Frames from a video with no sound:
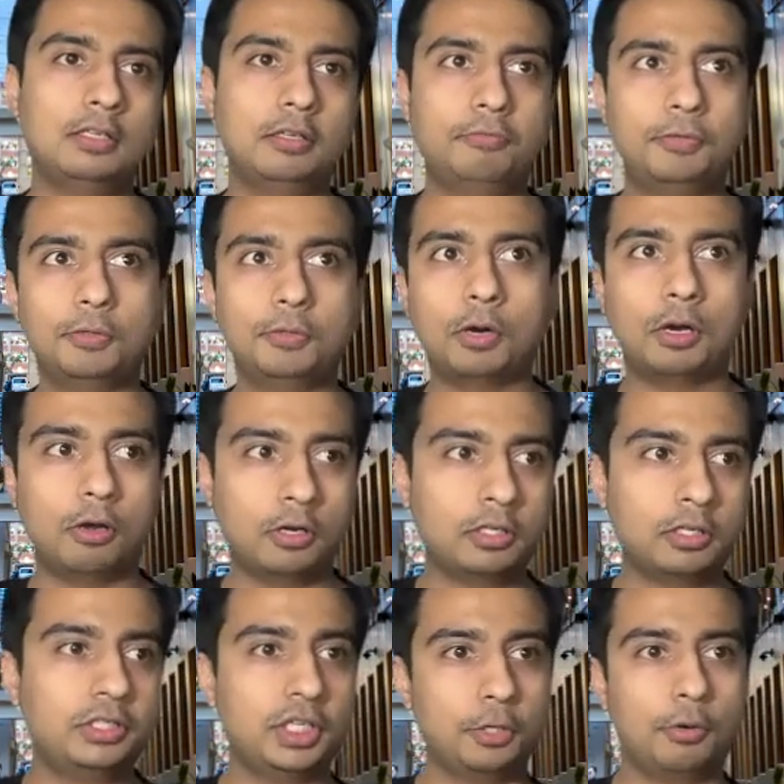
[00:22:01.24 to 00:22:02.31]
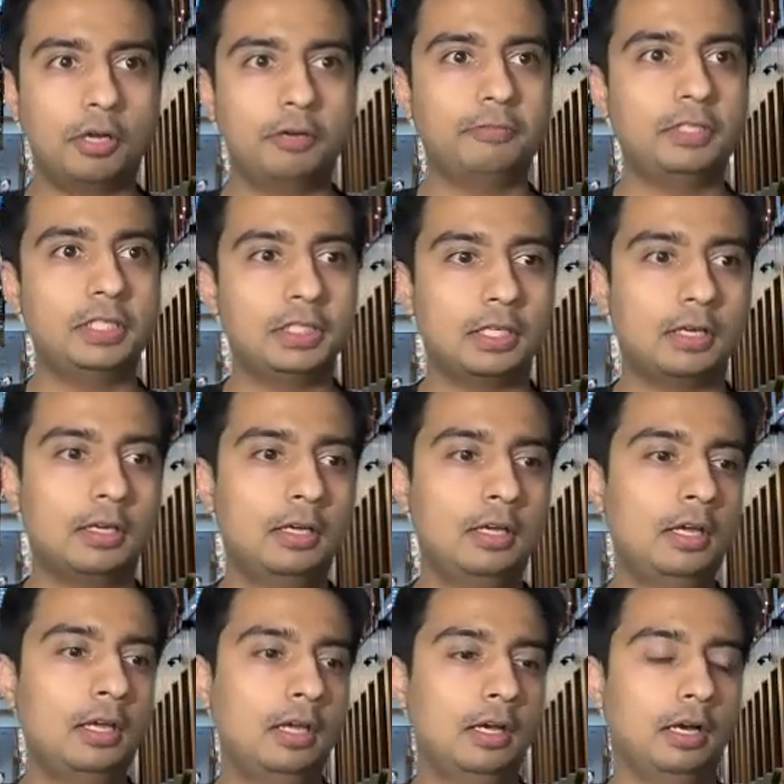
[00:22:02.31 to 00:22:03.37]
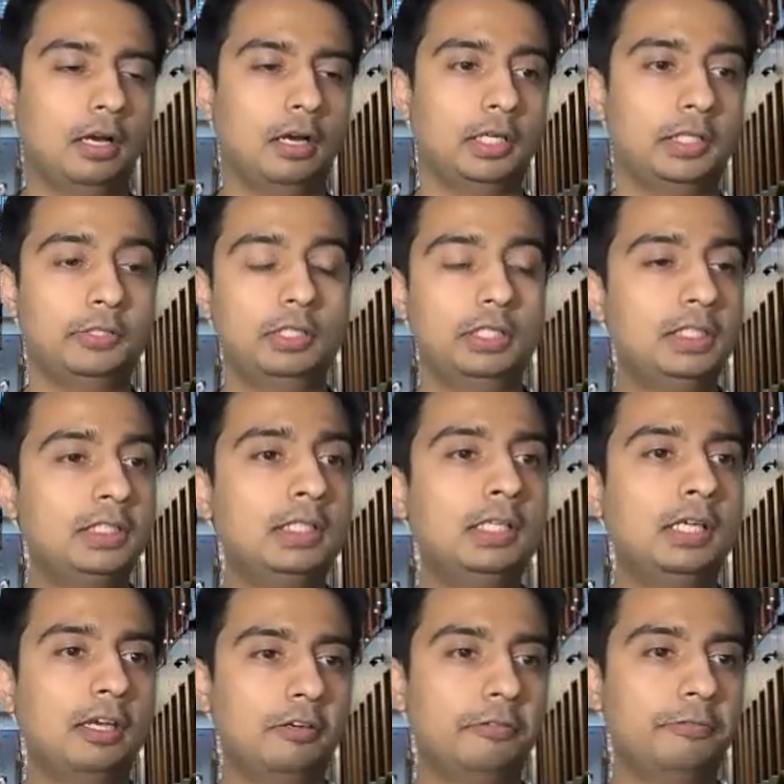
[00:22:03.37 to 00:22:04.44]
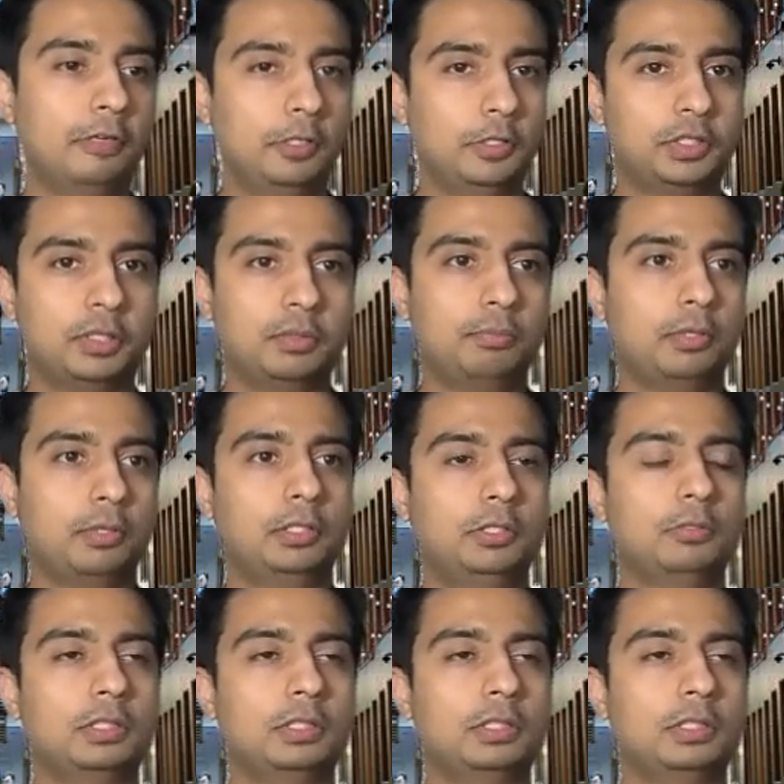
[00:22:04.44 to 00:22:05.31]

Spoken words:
if you want on a J1 visa, you'll easily get a fellowship, but you